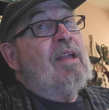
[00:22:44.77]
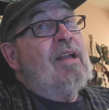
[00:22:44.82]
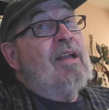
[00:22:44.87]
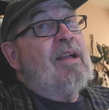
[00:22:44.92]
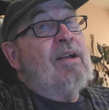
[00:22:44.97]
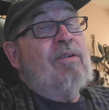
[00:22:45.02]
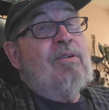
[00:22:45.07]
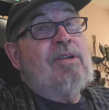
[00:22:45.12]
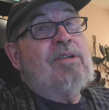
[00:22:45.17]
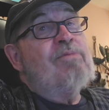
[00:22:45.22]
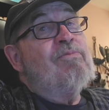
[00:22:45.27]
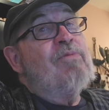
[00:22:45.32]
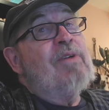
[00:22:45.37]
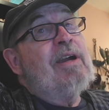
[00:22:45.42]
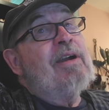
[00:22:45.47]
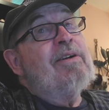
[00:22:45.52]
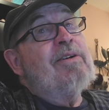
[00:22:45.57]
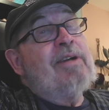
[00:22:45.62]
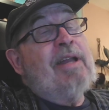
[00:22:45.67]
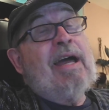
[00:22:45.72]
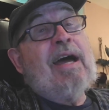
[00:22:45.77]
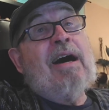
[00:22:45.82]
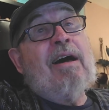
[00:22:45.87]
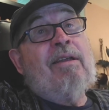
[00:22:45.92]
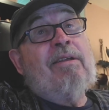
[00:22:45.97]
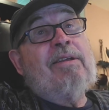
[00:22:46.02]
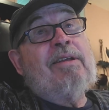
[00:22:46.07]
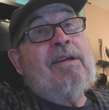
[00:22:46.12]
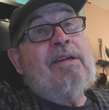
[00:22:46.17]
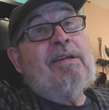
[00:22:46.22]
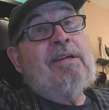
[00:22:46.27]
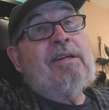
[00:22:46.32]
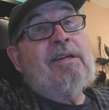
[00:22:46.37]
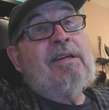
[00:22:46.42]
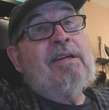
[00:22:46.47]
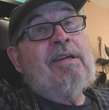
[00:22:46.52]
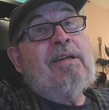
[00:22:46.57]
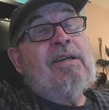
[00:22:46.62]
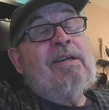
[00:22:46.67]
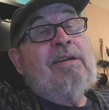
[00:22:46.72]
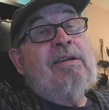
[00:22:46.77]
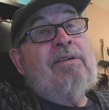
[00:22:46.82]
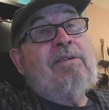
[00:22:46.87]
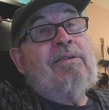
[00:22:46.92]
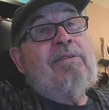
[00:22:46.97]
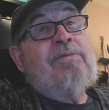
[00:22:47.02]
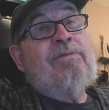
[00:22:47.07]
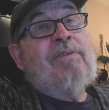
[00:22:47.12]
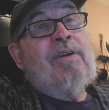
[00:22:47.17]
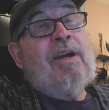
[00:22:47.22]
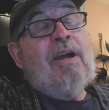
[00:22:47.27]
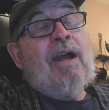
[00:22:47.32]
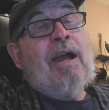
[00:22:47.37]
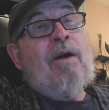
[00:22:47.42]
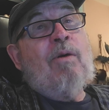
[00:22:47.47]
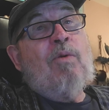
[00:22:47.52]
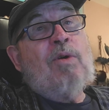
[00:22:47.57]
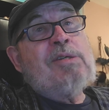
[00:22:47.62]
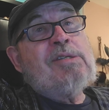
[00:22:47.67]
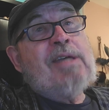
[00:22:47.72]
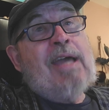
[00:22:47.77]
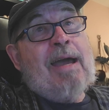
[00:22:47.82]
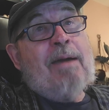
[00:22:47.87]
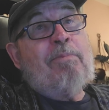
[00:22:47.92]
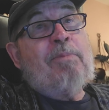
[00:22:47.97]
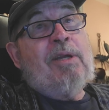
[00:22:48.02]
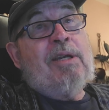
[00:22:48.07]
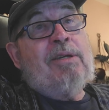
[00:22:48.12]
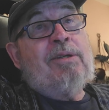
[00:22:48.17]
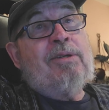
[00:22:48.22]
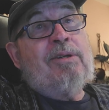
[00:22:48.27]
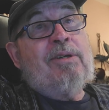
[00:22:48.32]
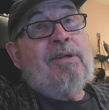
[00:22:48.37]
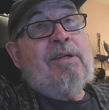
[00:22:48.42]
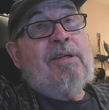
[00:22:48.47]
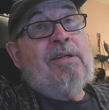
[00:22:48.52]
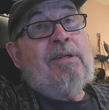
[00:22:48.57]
You figure it out. Figure out what's happening to you.